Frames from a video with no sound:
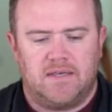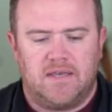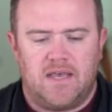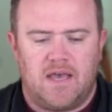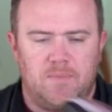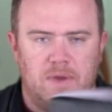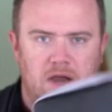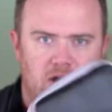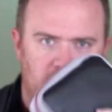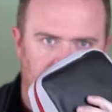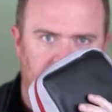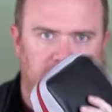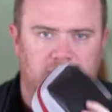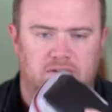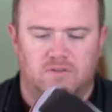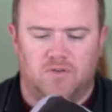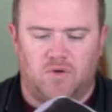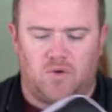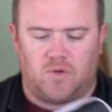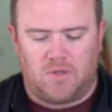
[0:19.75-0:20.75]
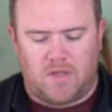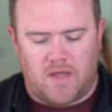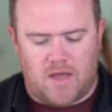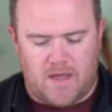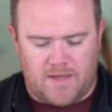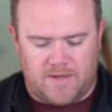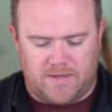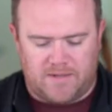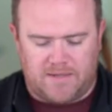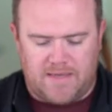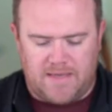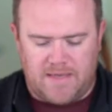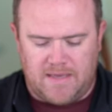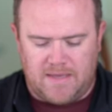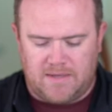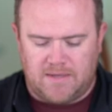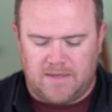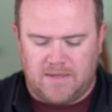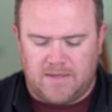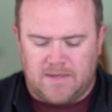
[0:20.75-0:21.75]
American Cole Haan
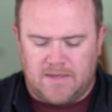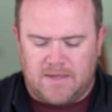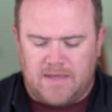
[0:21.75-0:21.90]
kit,